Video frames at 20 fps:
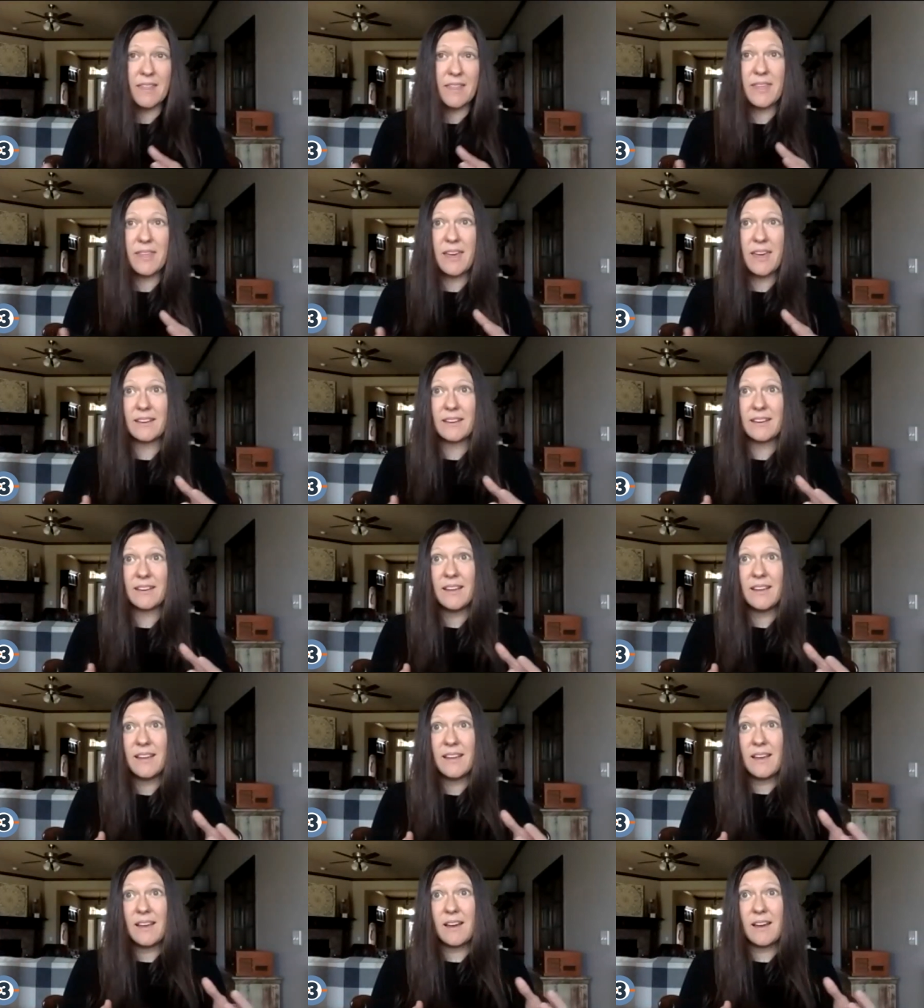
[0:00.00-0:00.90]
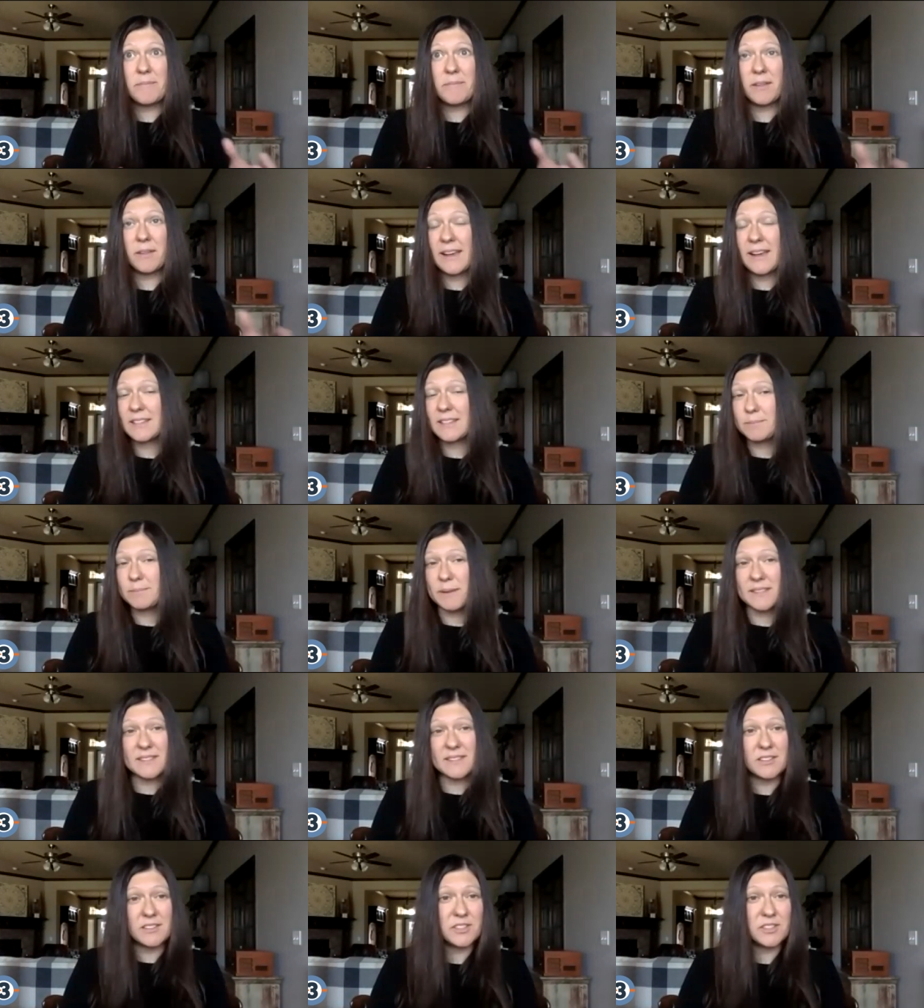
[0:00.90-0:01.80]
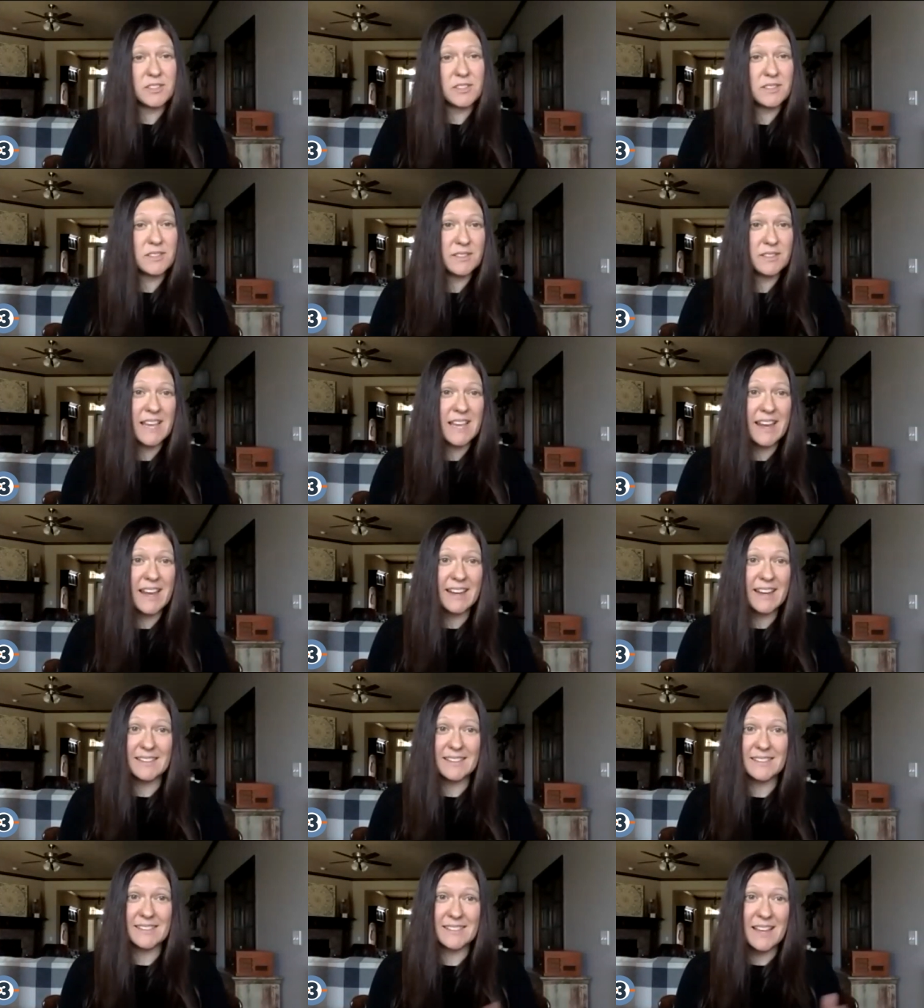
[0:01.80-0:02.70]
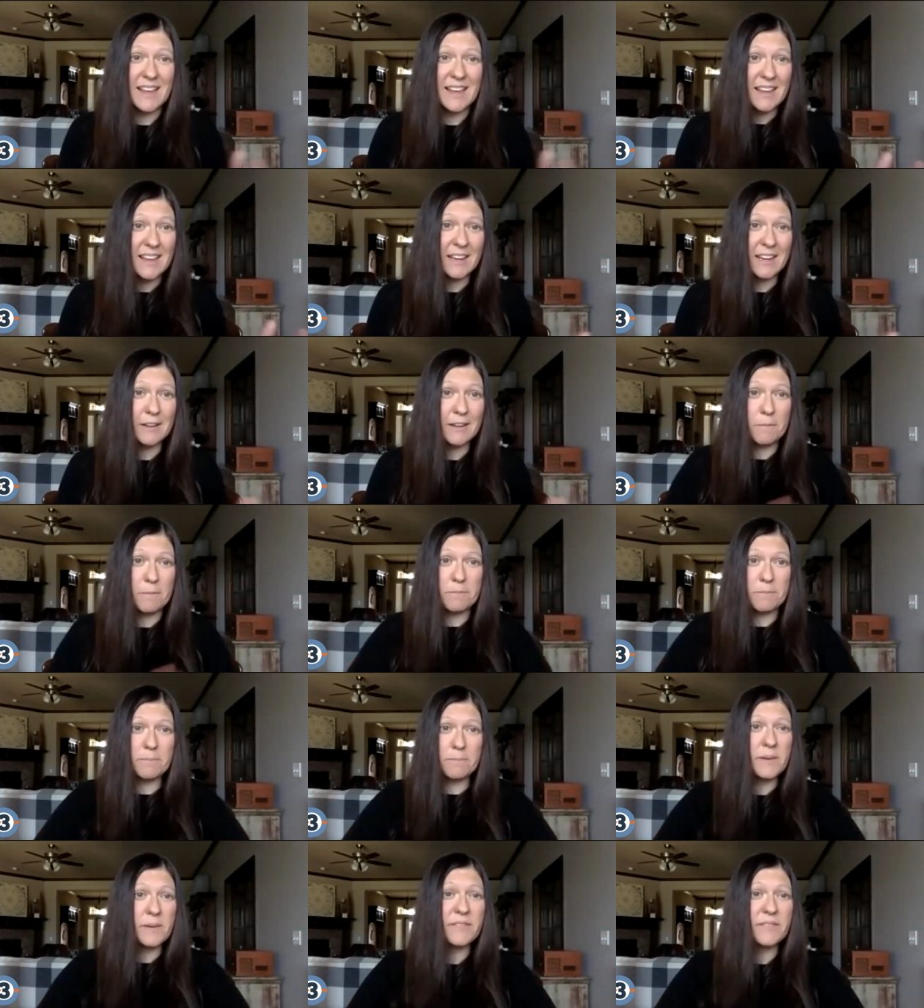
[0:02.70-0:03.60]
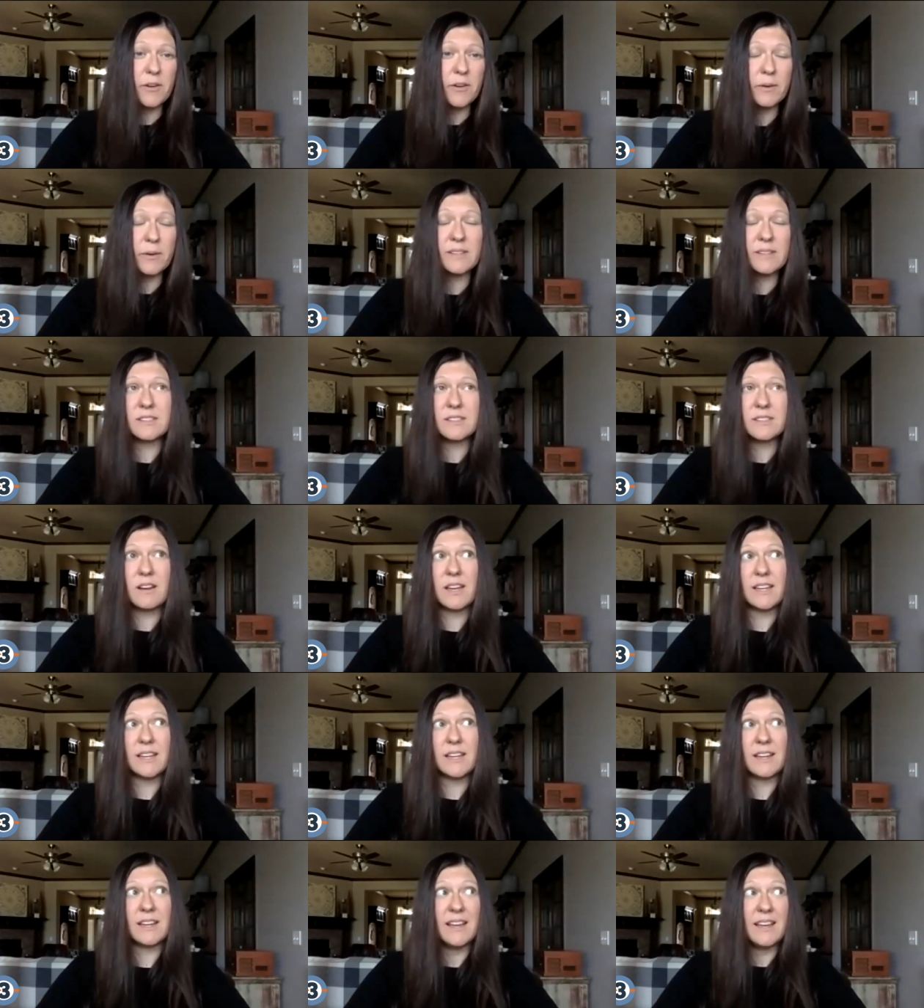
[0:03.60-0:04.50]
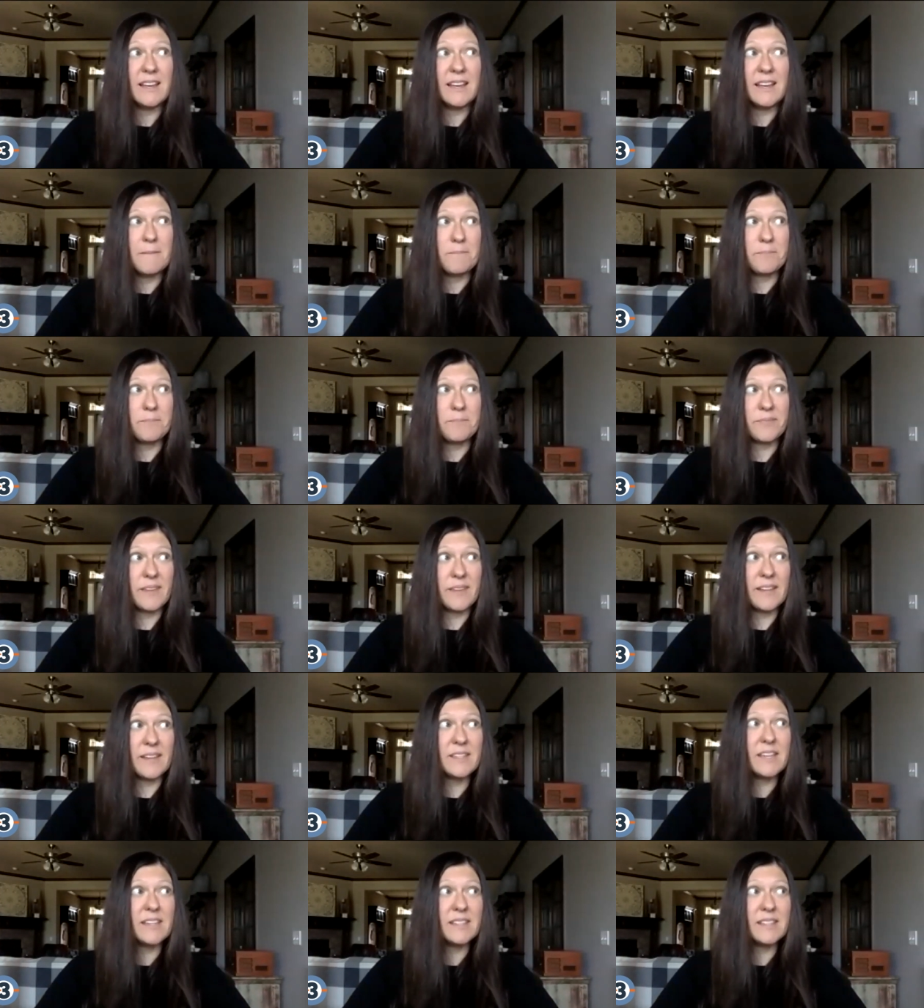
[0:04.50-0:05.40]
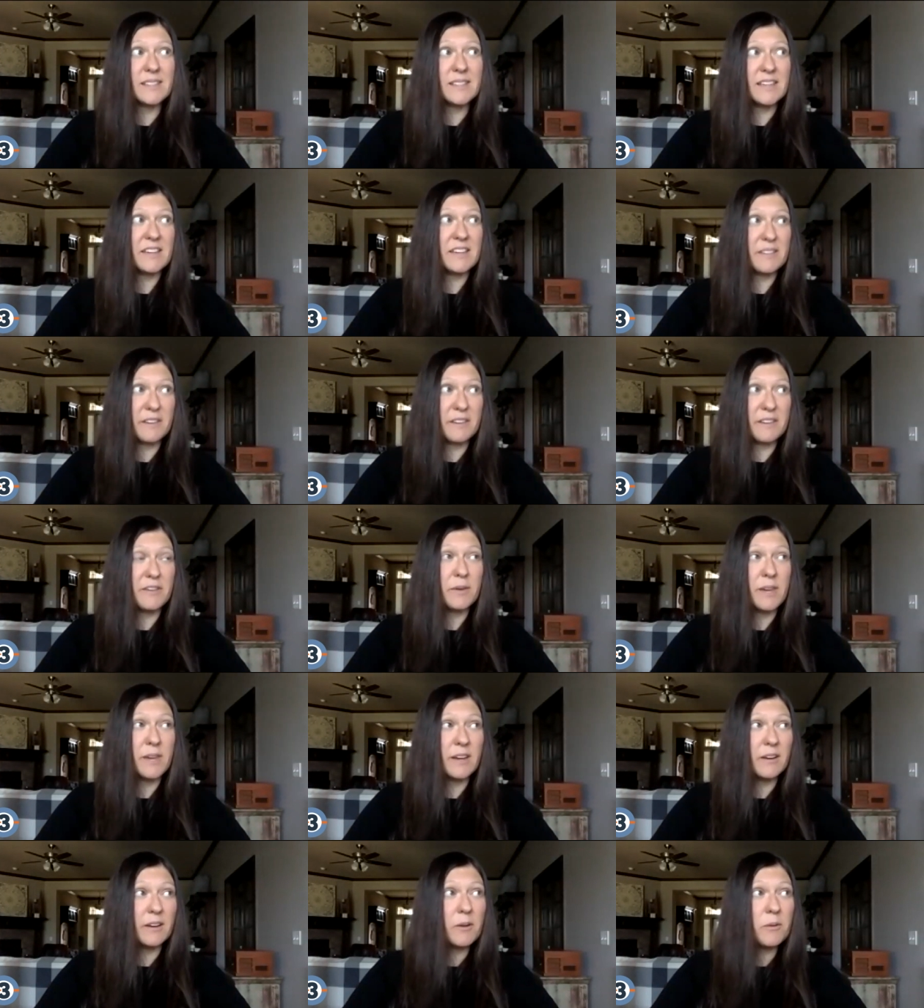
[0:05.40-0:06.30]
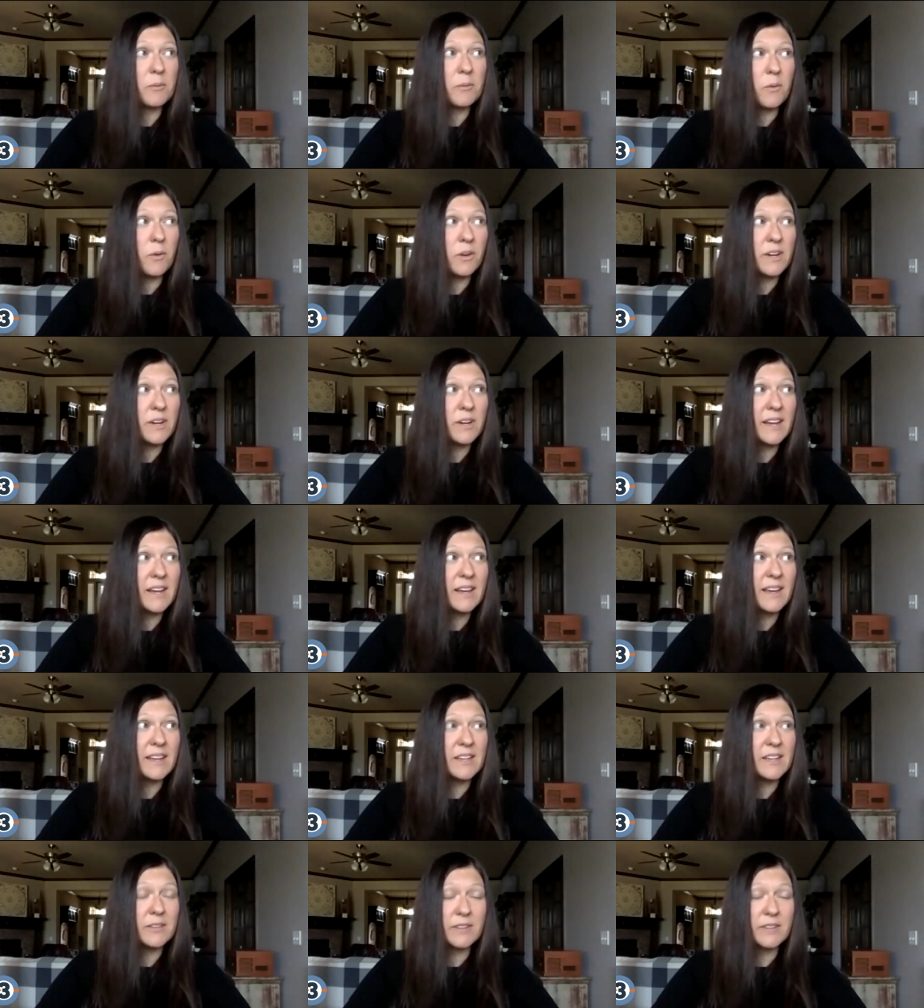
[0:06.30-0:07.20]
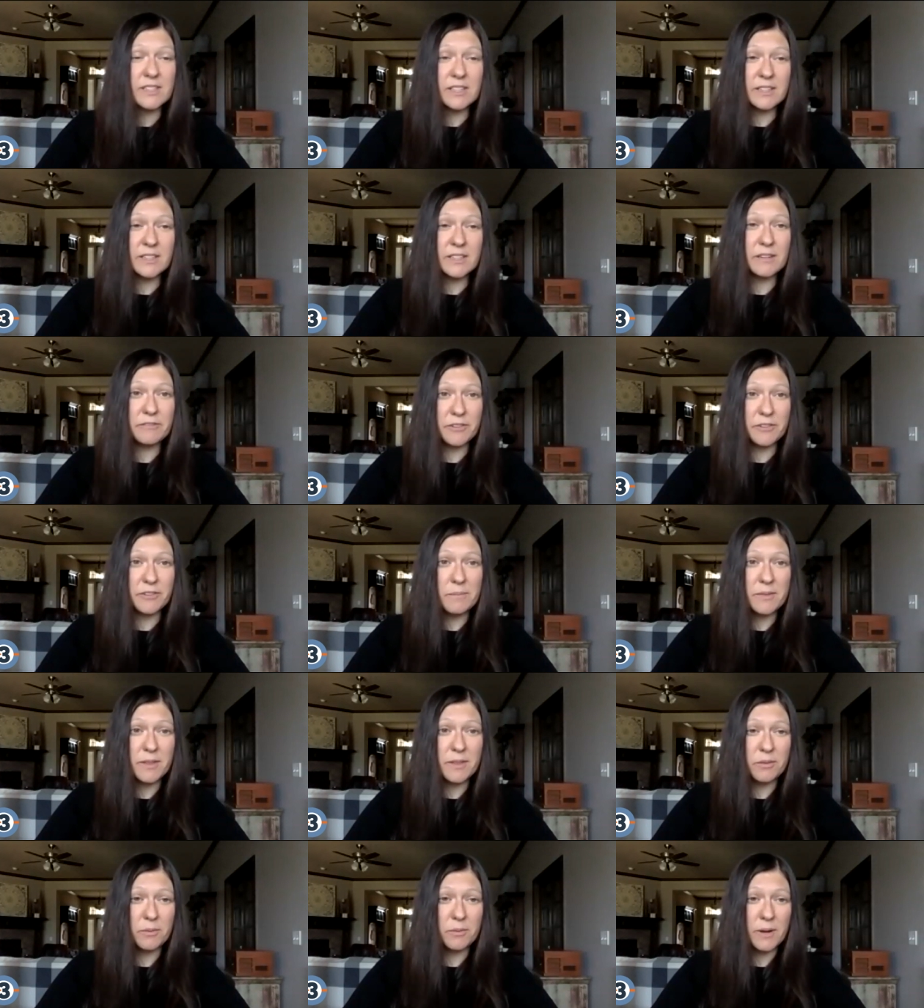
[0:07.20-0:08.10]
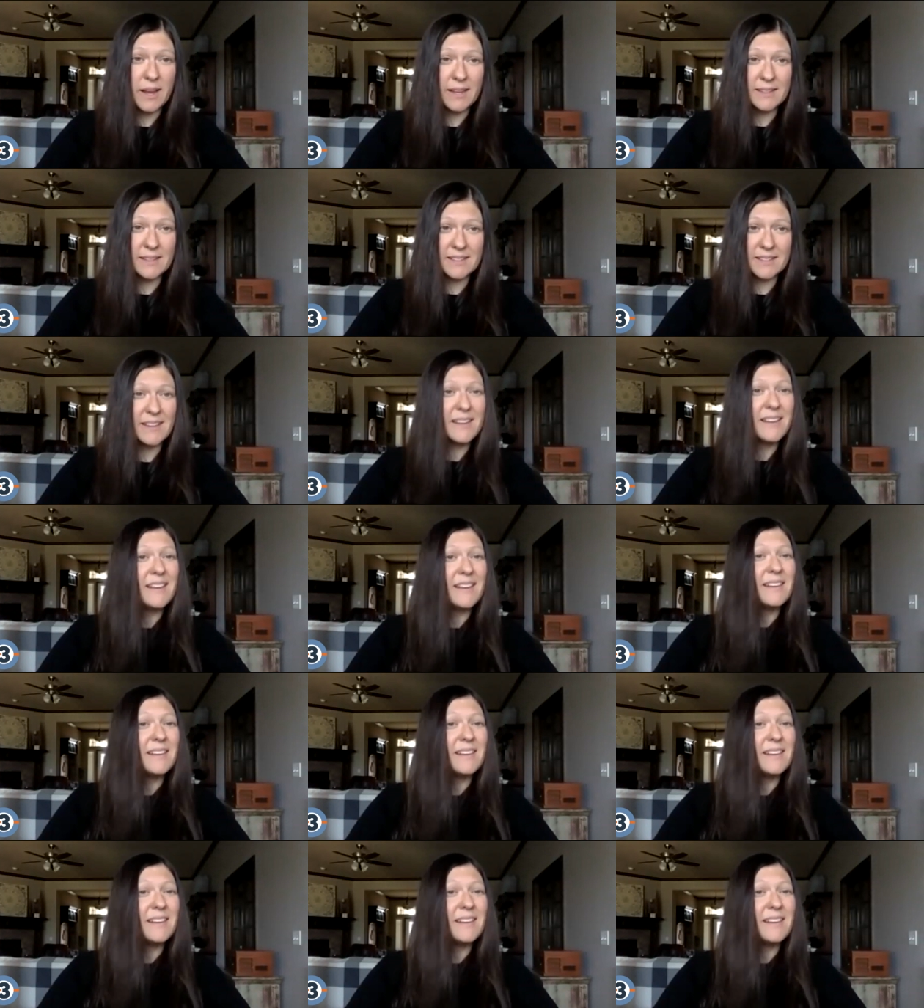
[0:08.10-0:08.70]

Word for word: And then um, the last piece I'll just say is, you know, be focused on it's it's if you hear a warning and you need to confirm the threat